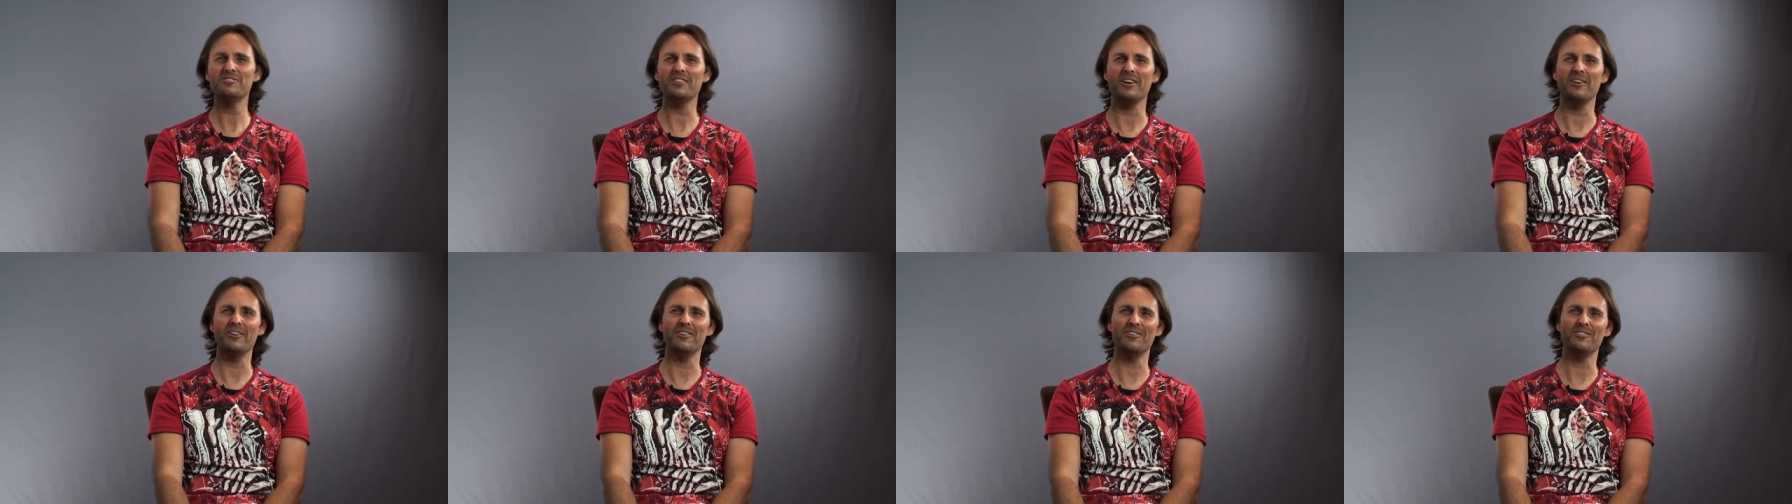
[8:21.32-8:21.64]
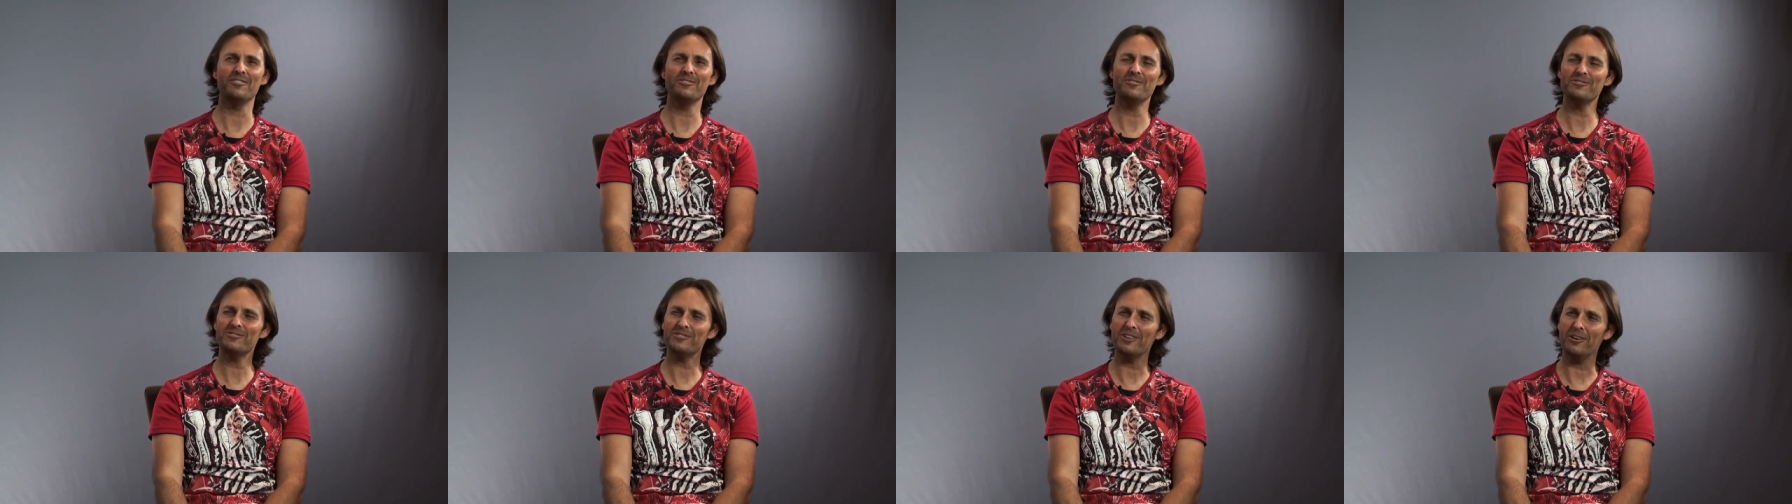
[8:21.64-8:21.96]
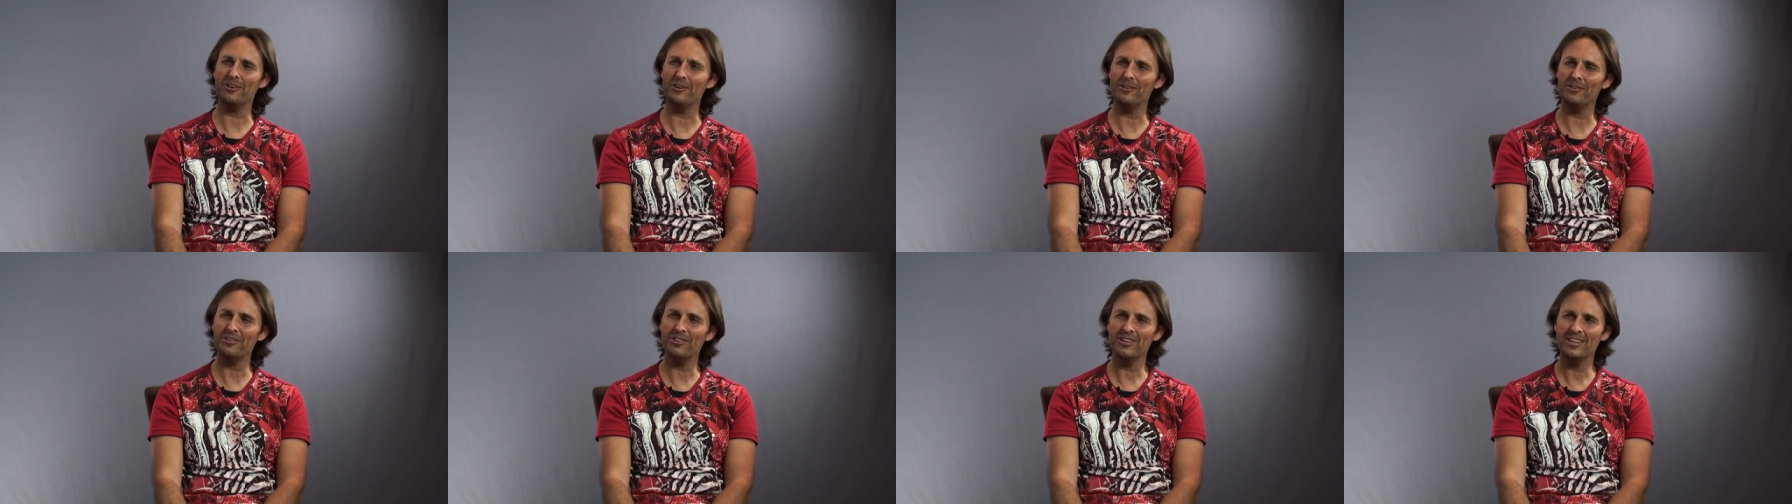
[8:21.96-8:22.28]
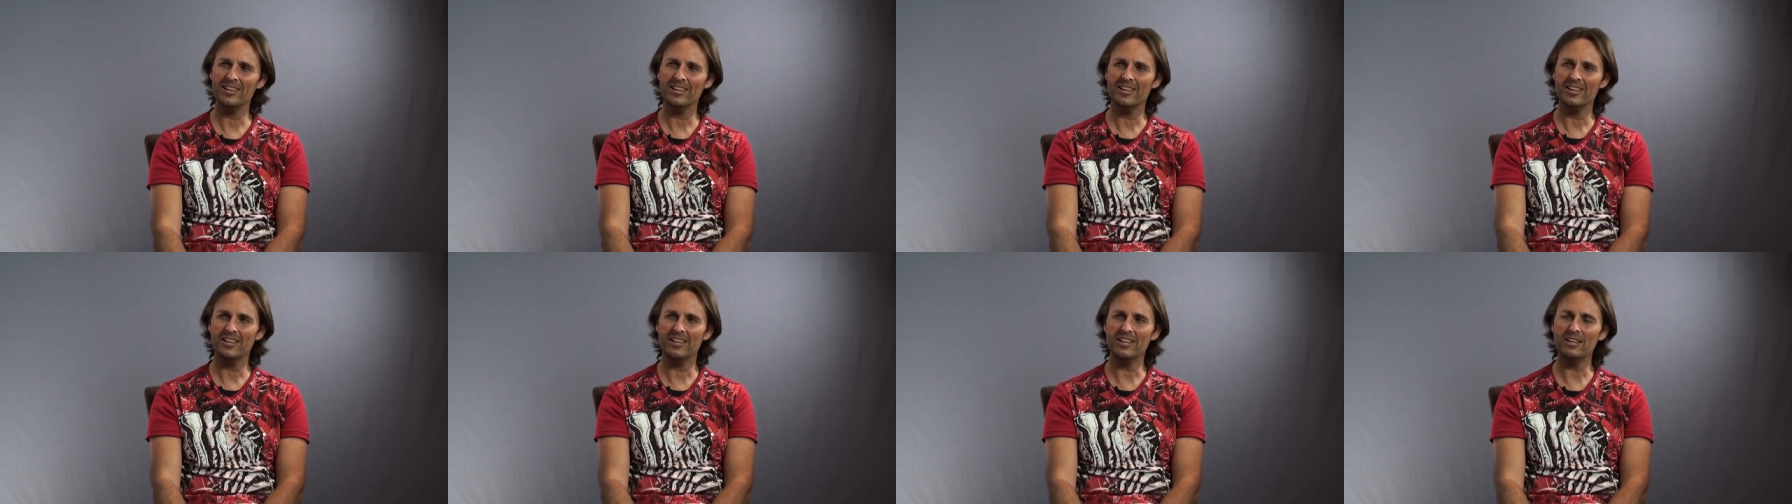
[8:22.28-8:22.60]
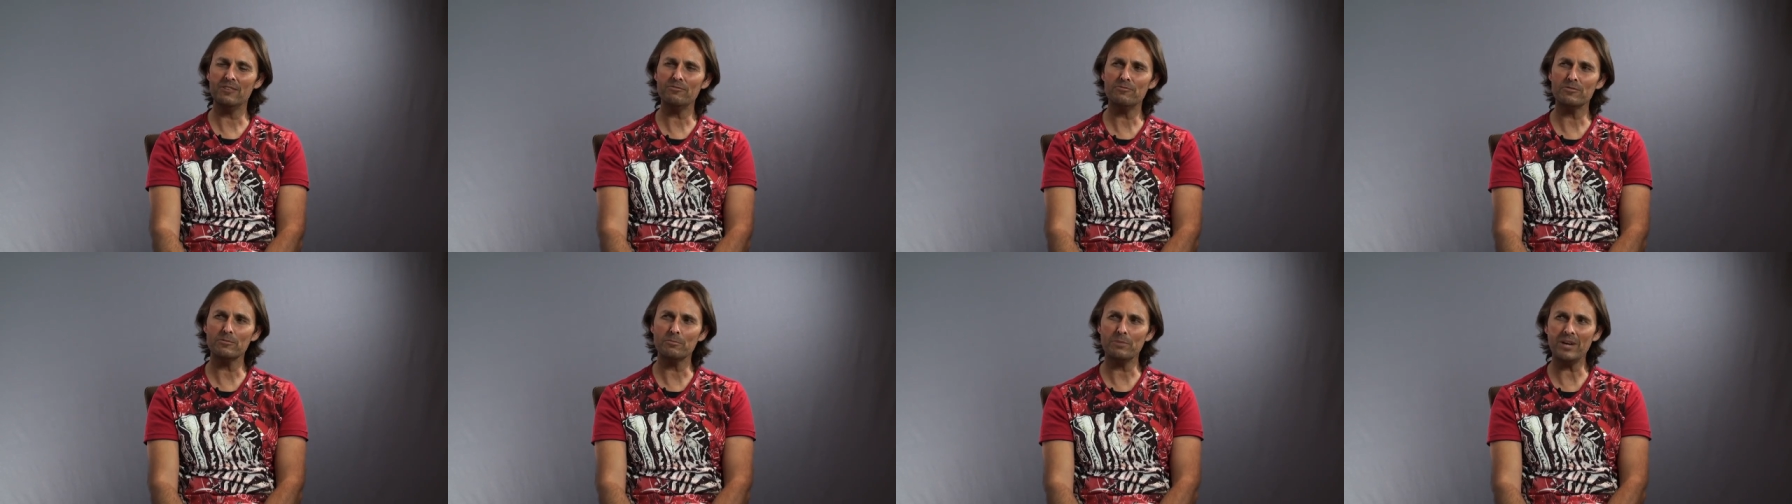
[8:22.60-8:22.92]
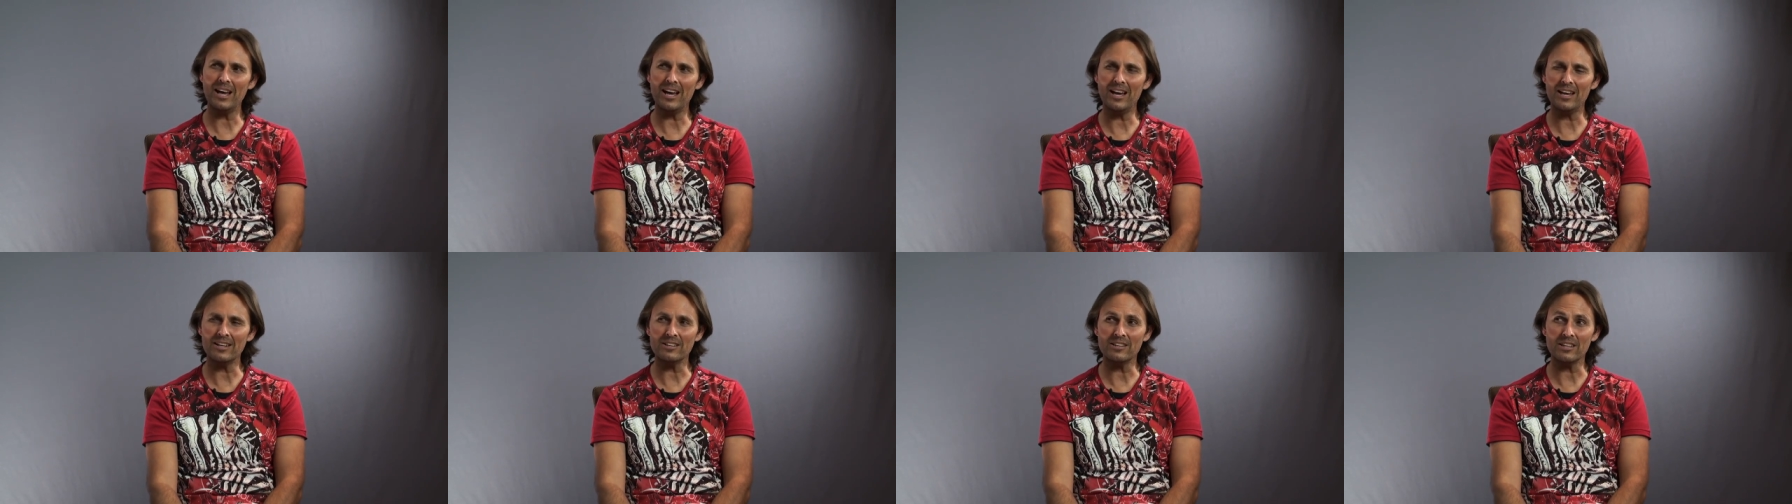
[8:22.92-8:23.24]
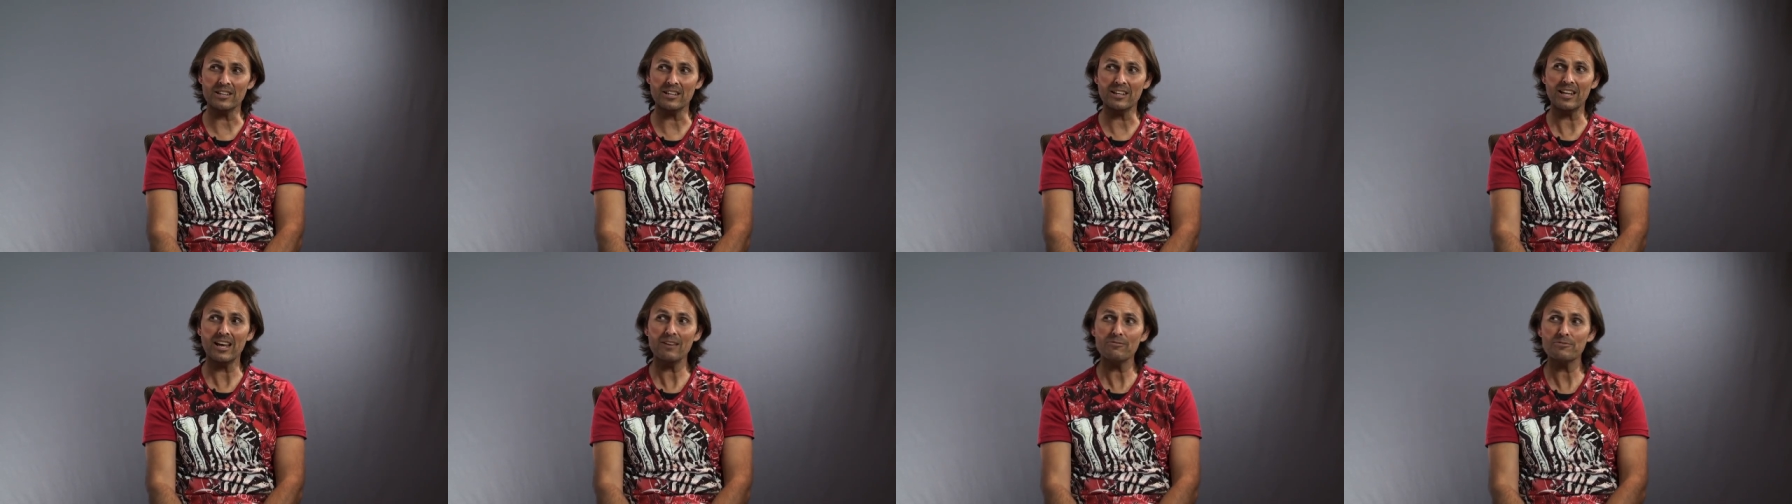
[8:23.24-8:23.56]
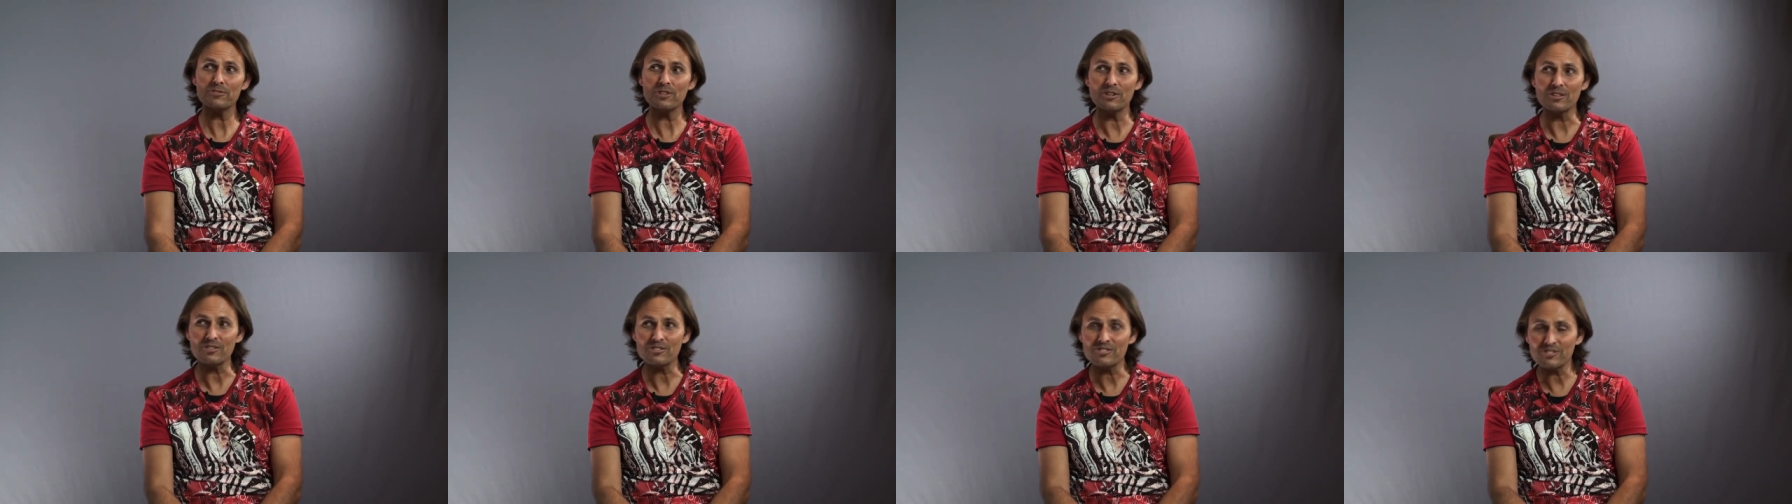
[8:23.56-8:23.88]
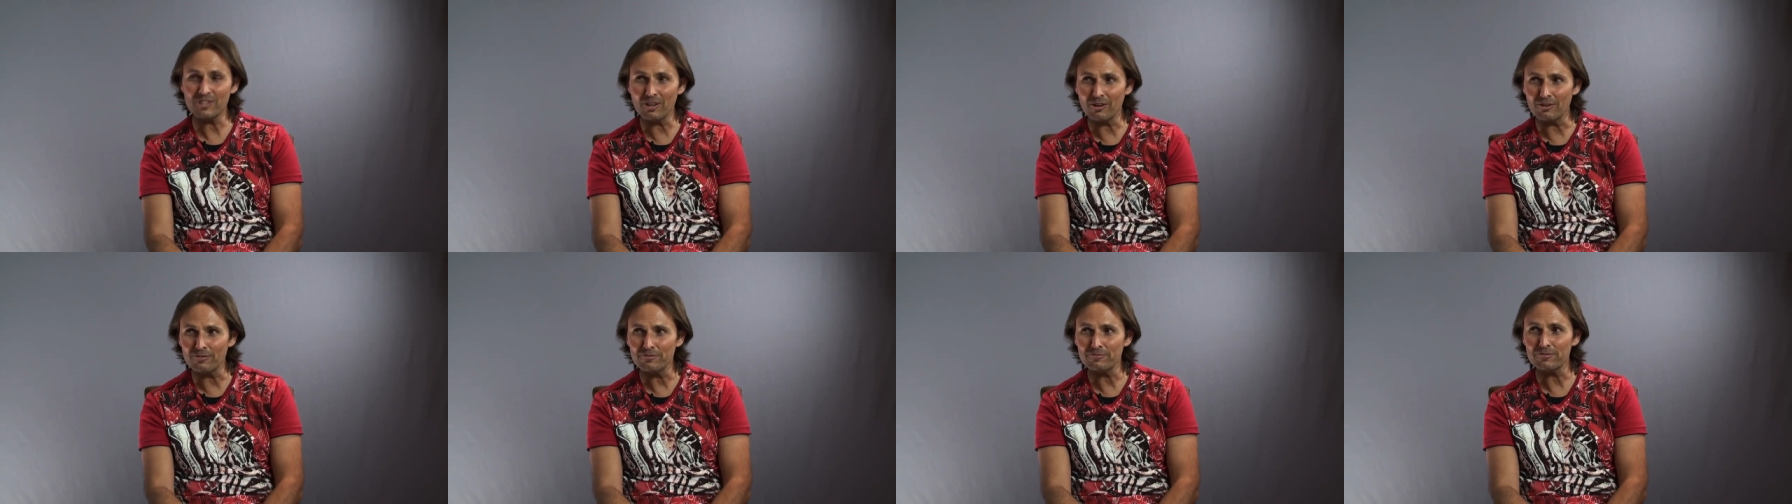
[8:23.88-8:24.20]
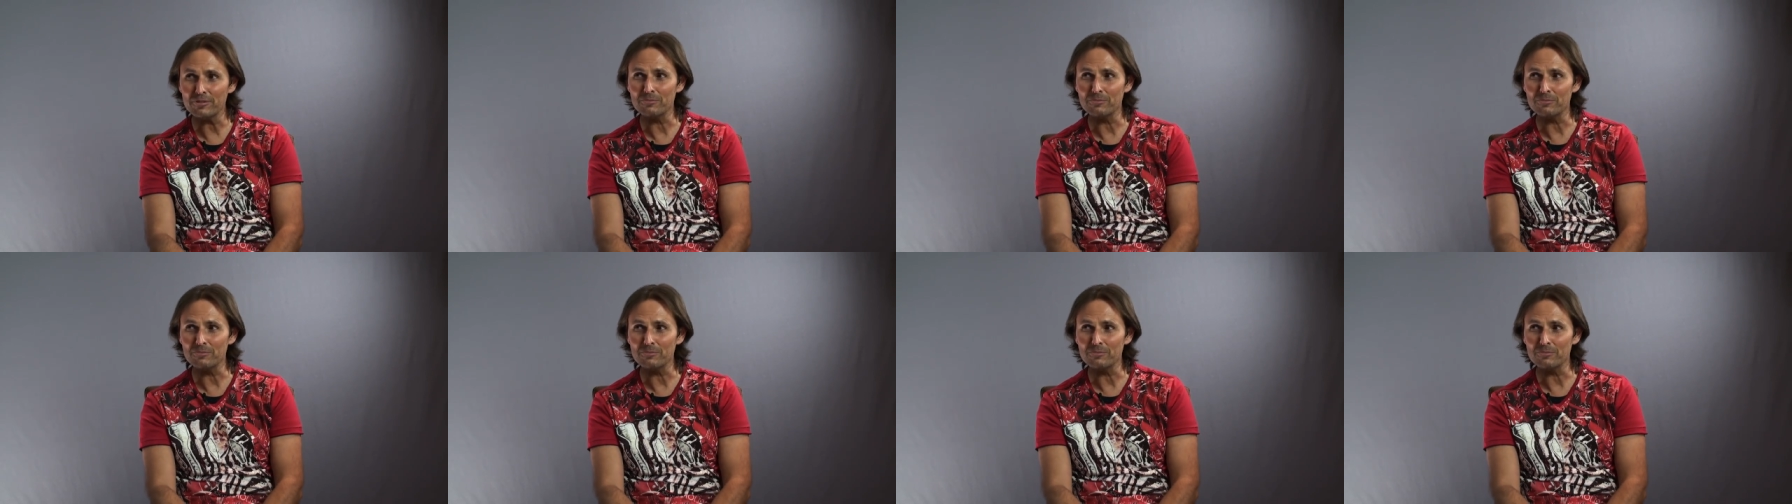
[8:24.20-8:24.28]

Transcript: so, so if your partner loved herself,